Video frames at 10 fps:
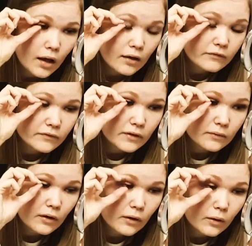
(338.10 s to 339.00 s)
Off you
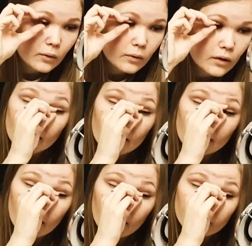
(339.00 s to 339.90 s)
go.
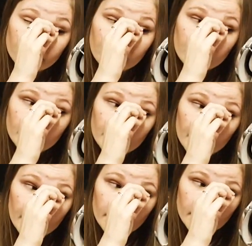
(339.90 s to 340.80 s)
And off you
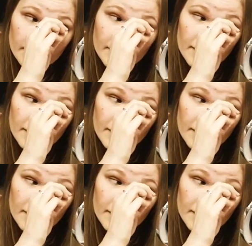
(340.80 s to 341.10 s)
go.